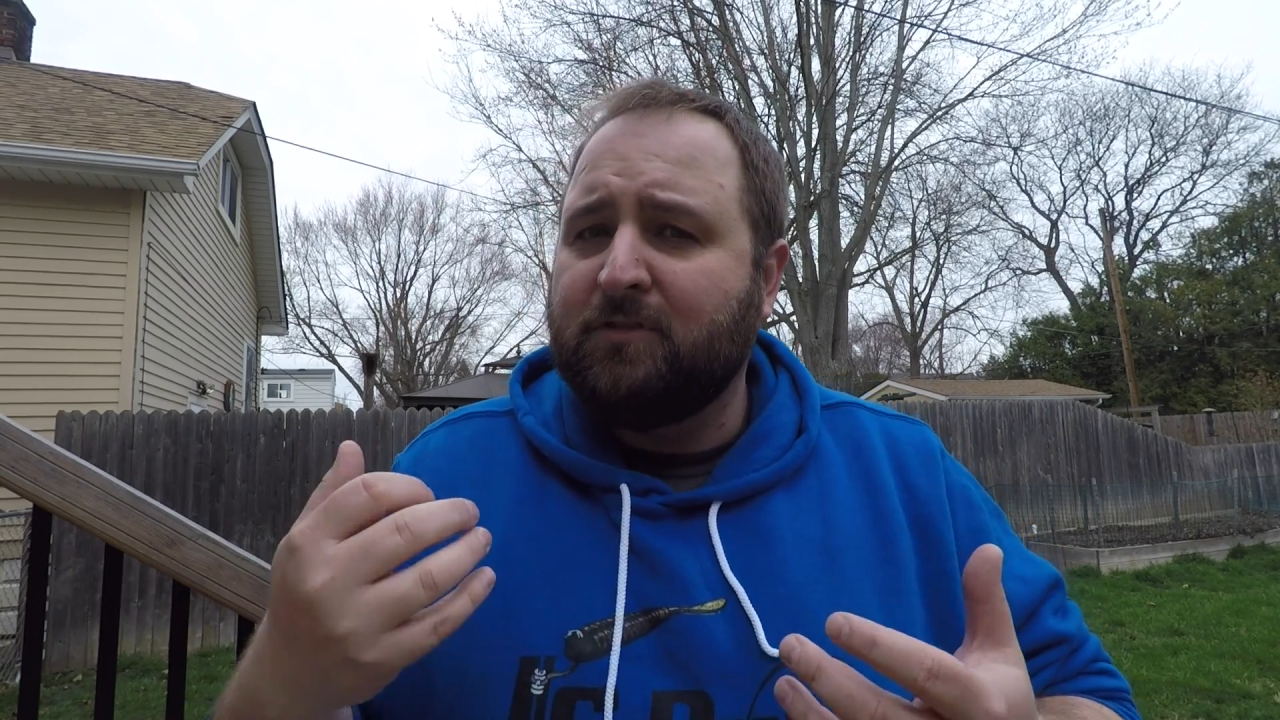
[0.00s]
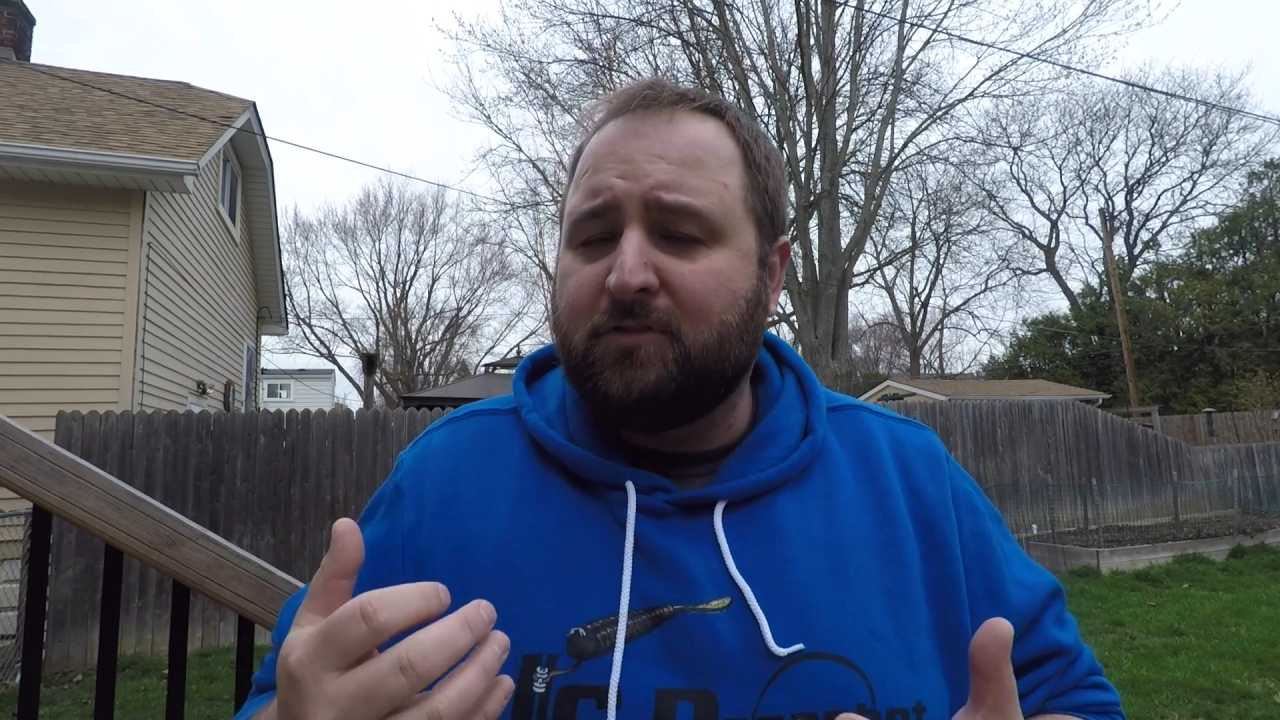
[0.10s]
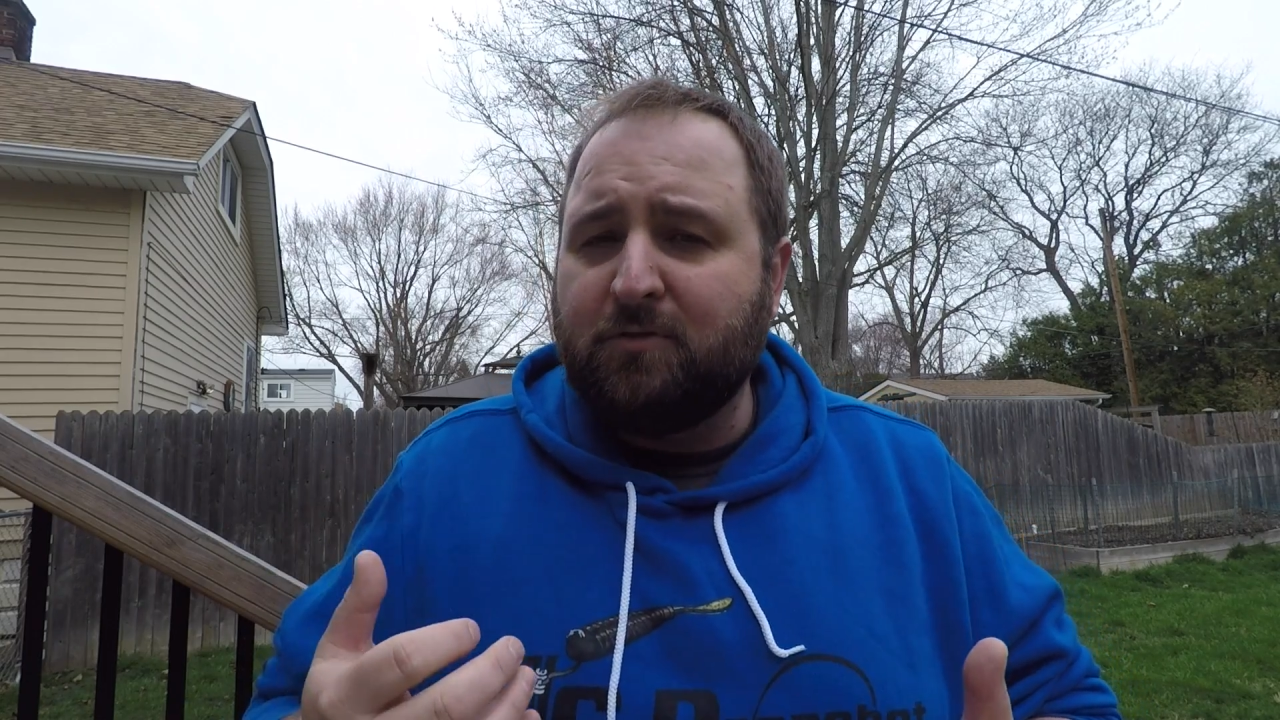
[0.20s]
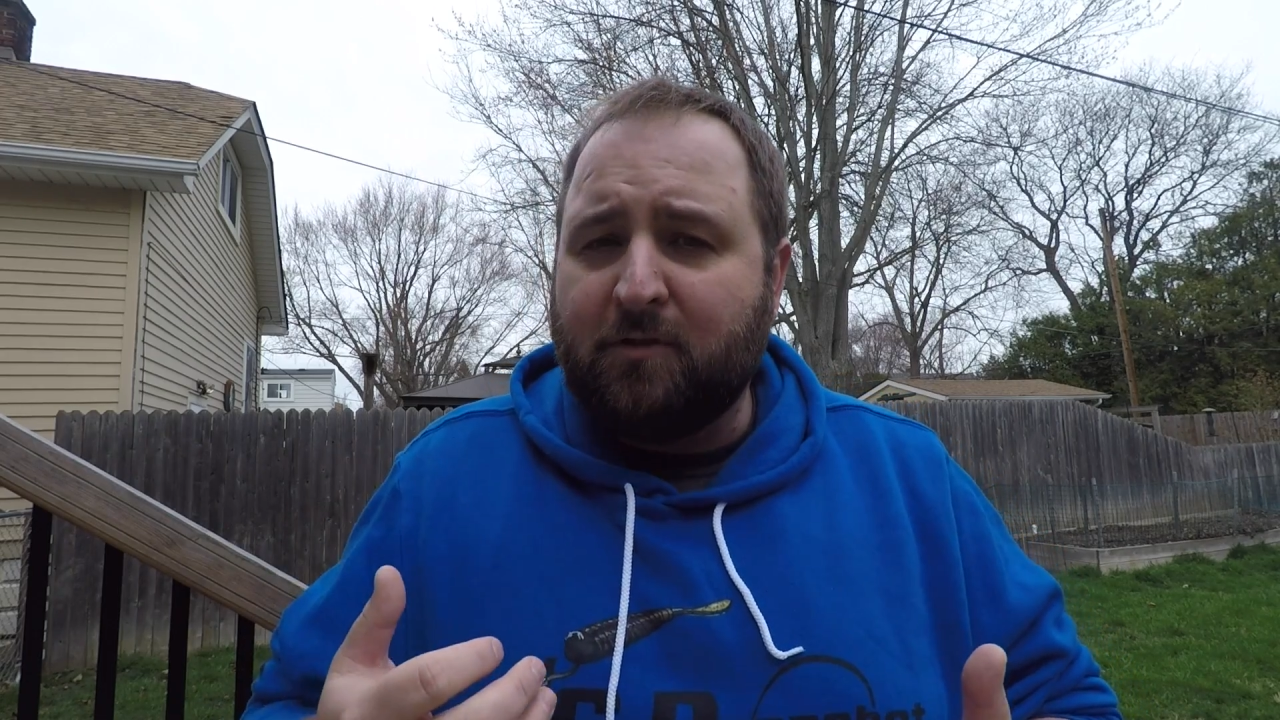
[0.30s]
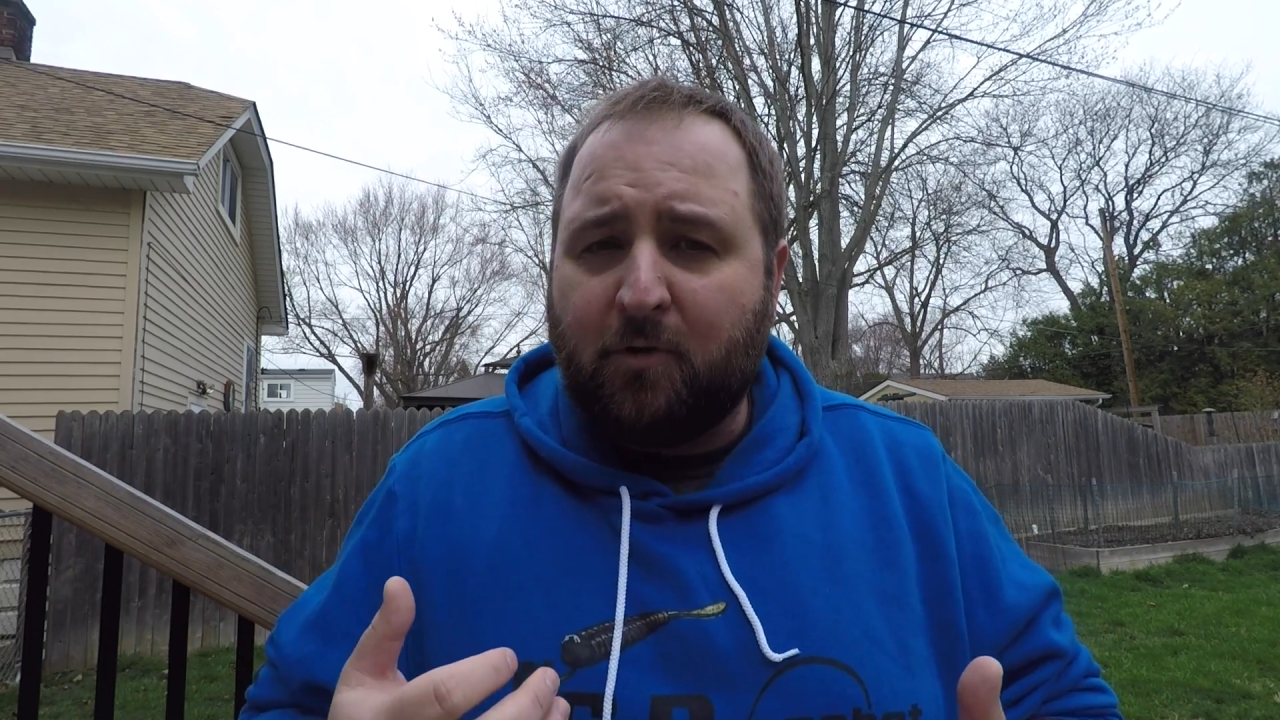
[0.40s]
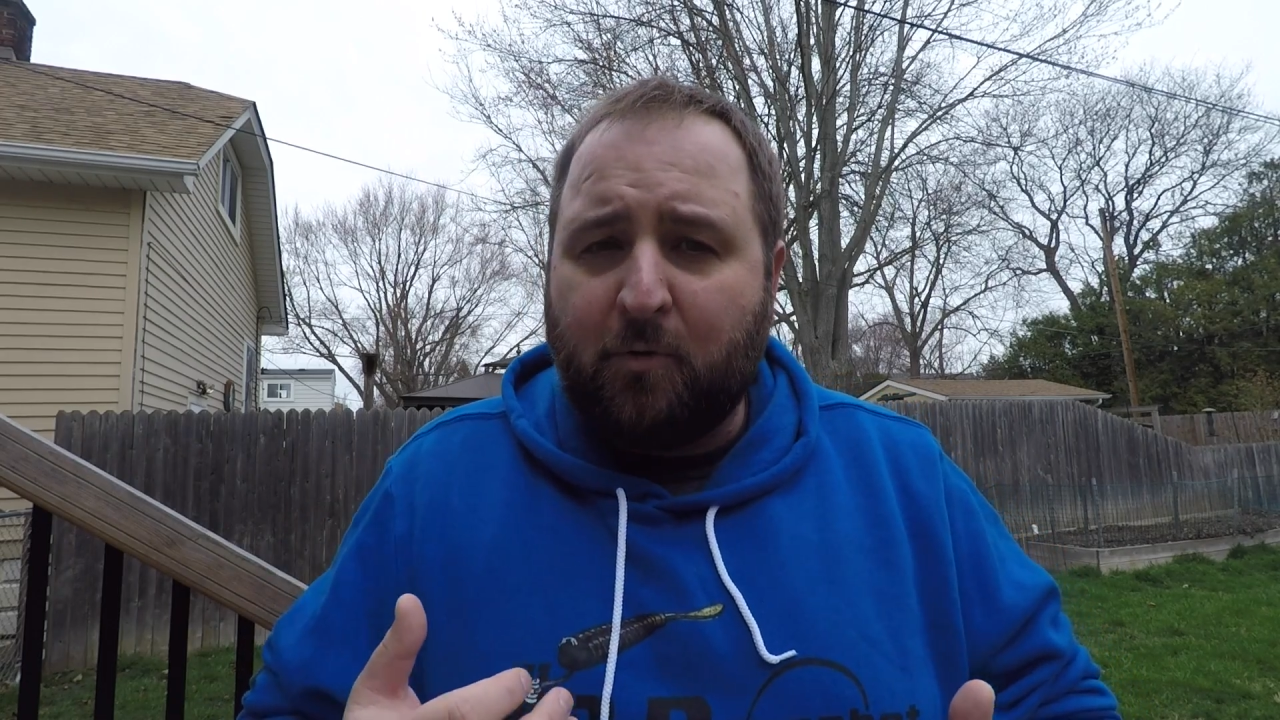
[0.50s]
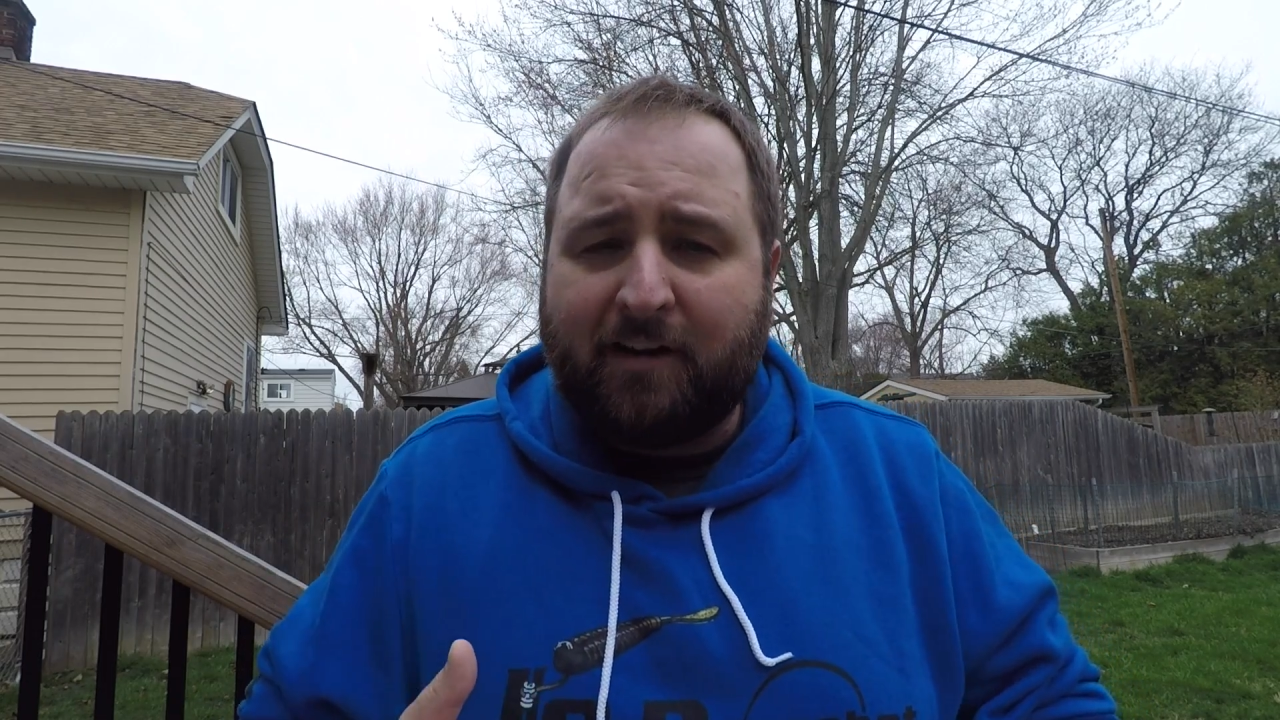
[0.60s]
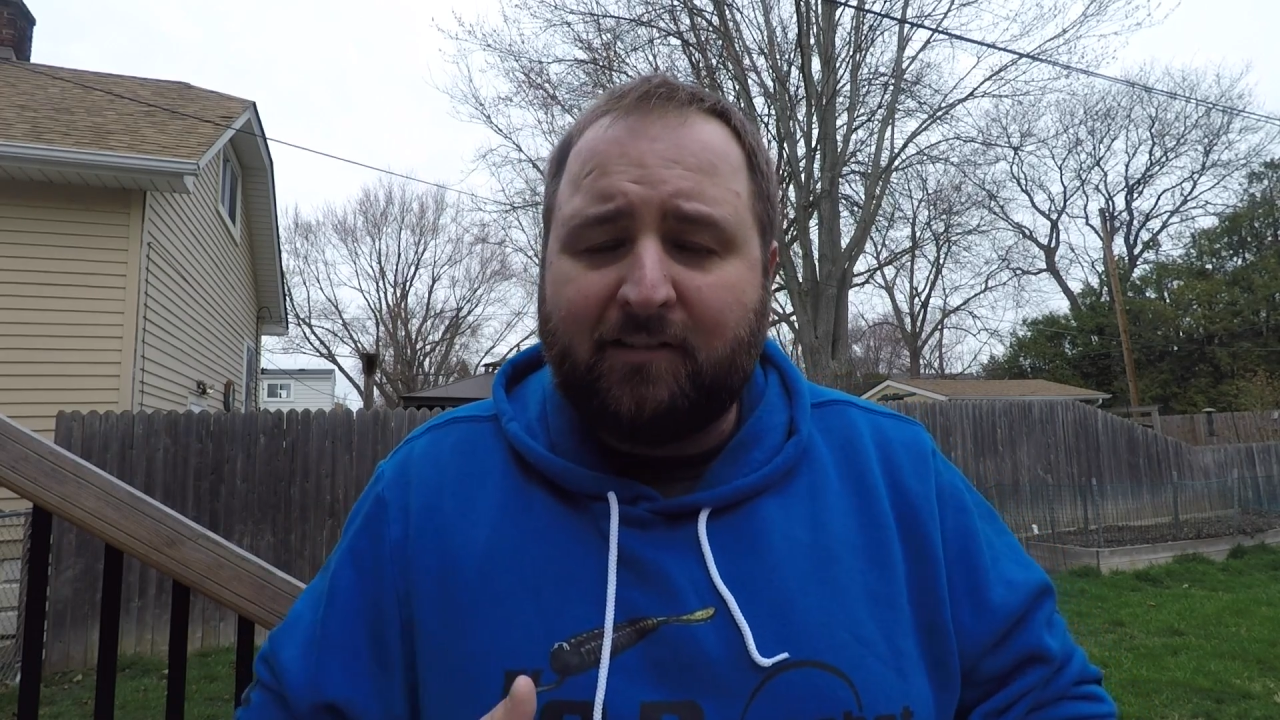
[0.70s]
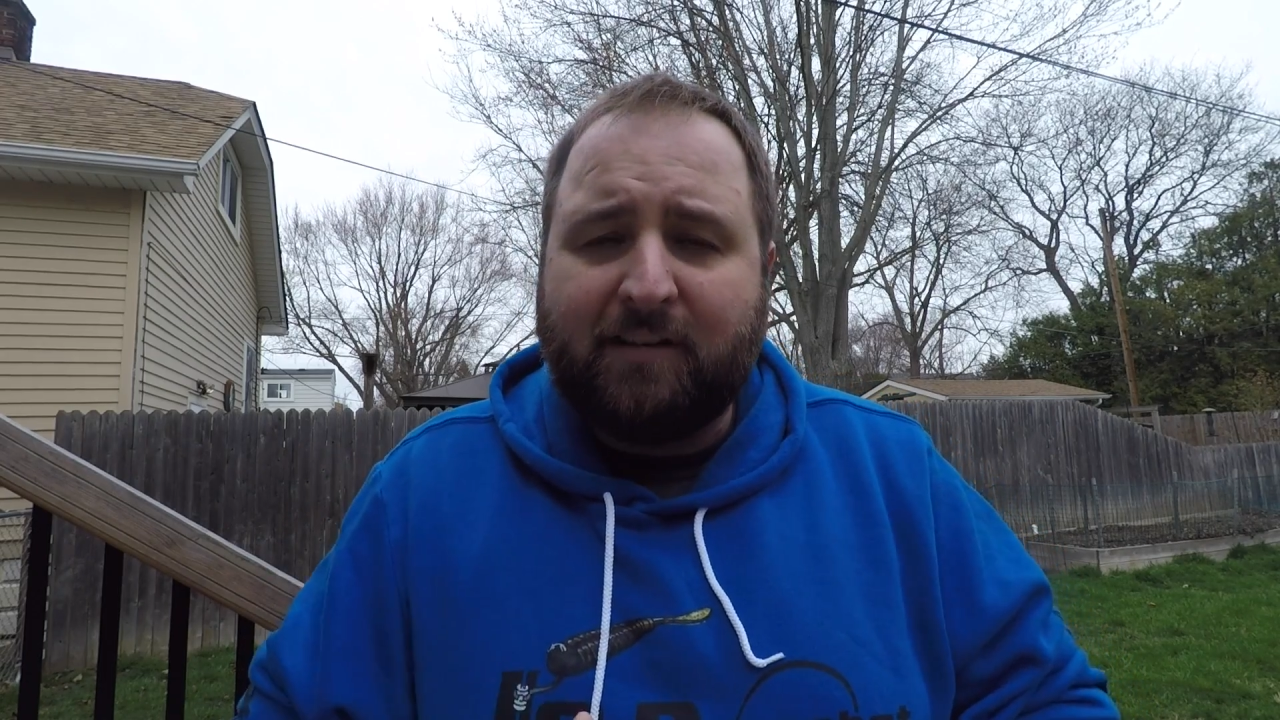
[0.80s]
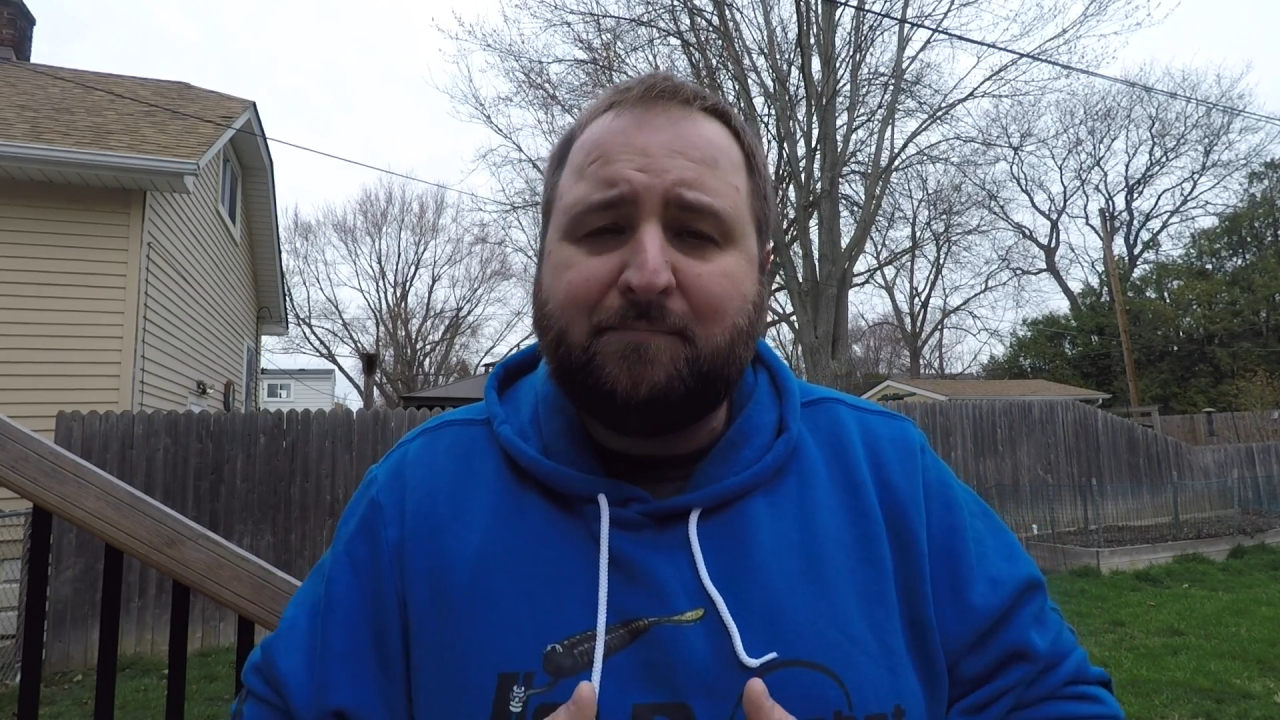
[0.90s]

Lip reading: do it quickly,